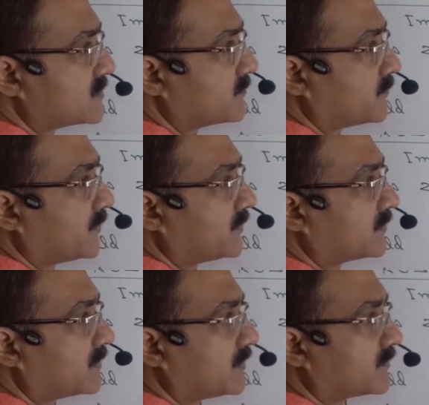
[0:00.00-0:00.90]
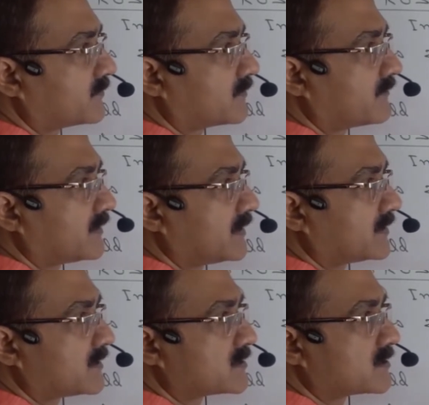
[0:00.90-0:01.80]
is the point, electric field
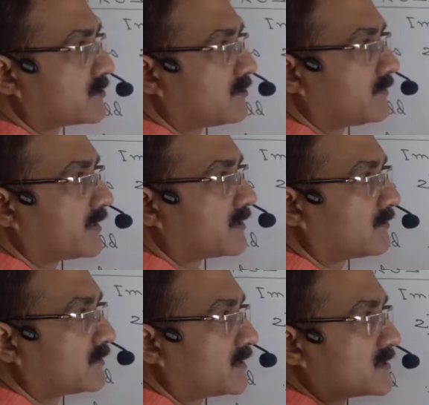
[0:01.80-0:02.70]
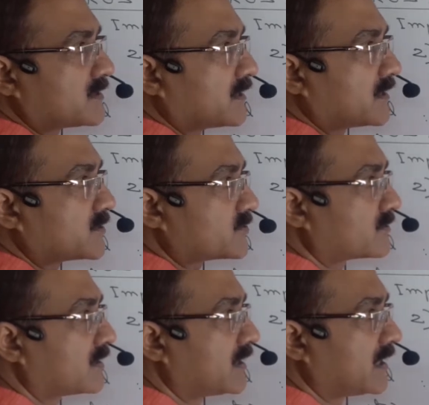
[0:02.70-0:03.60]
intensity will be along this
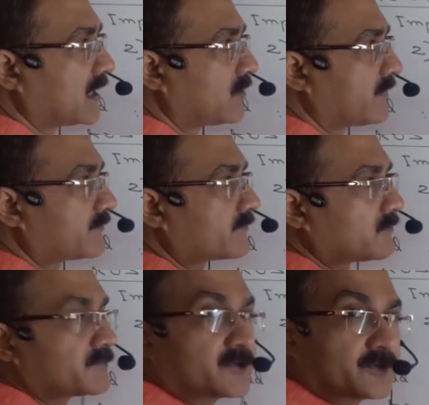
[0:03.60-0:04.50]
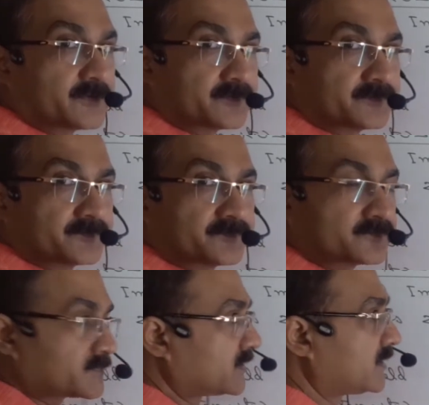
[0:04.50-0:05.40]
direction, away from Q.
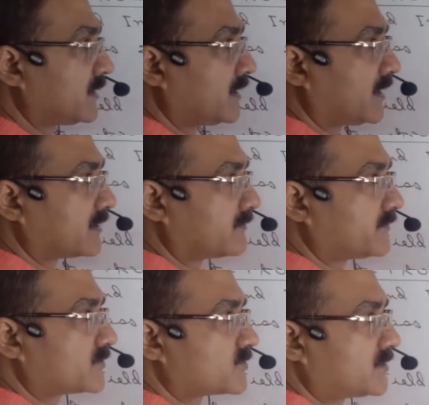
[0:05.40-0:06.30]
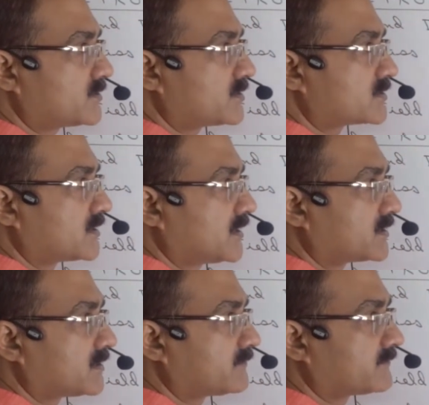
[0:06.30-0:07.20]
And if the charge is
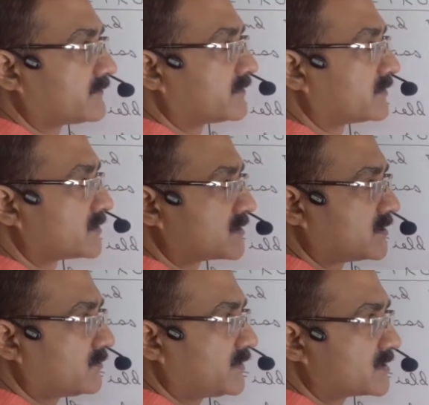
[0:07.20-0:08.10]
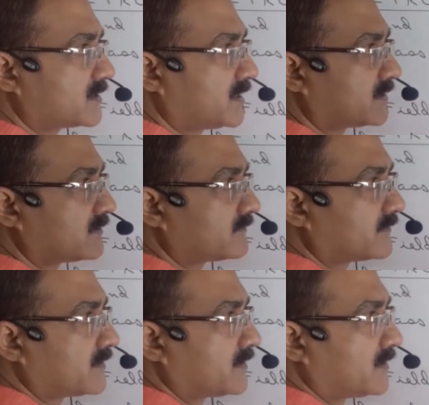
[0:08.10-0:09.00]
negative, this Q is negative,
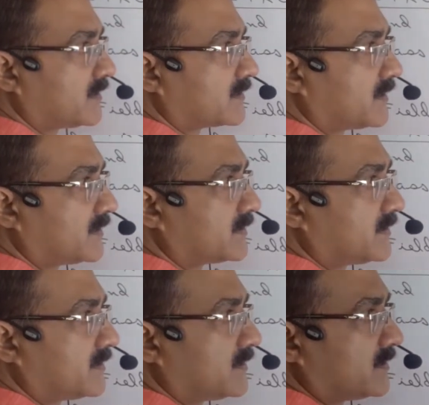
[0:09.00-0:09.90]
then